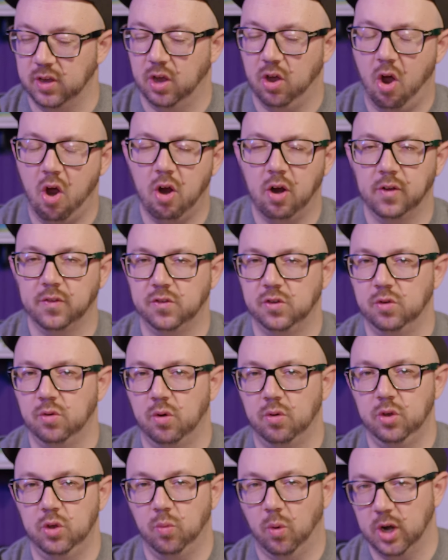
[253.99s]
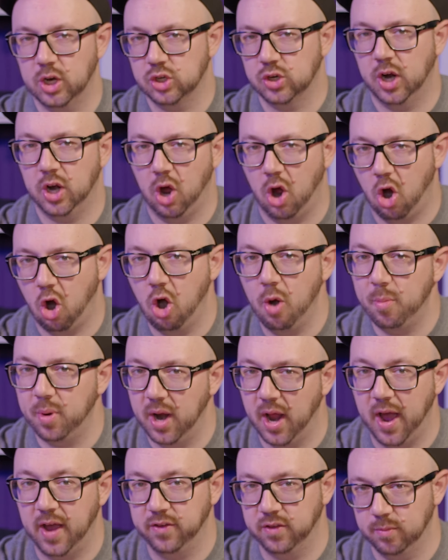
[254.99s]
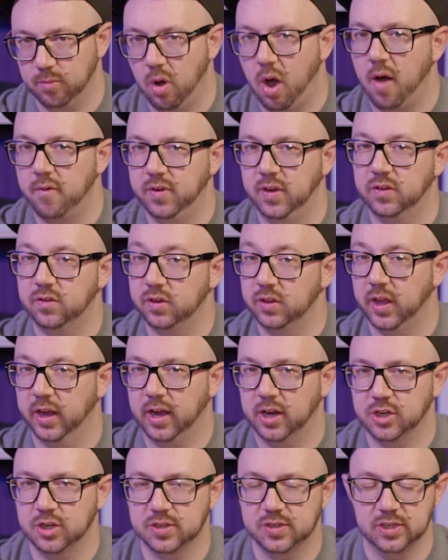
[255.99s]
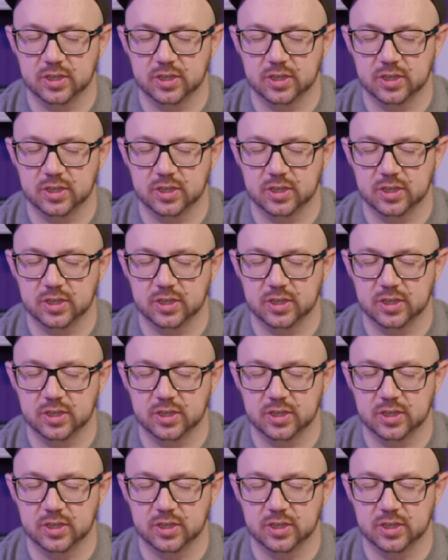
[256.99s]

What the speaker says: cards, you want to try to harmonize them, obviously, like I just